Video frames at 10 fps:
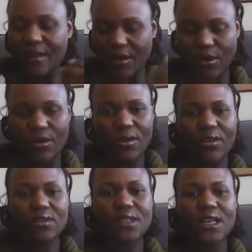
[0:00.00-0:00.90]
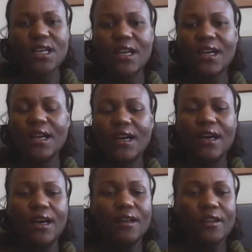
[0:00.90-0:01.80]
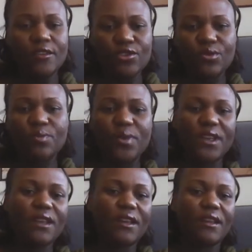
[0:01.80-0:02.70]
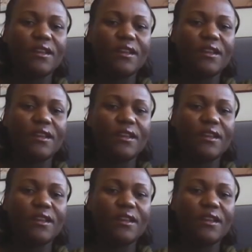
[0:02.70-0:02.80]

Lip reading: girls, to be